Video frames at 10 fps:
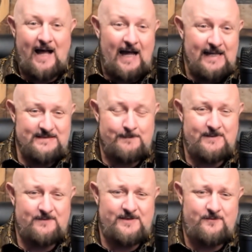I
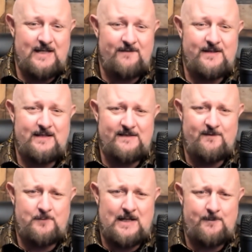typically don't have that kind of a
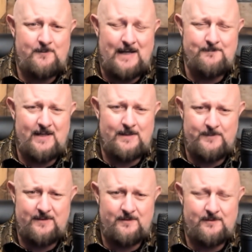problem. I'm not a
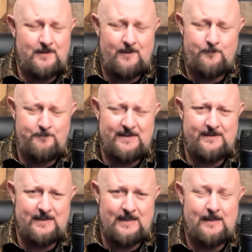
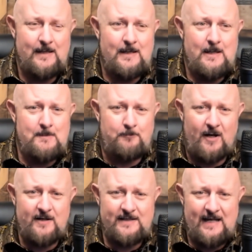big
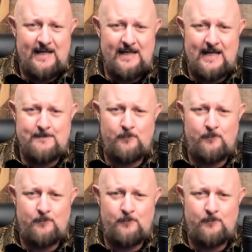bar guy.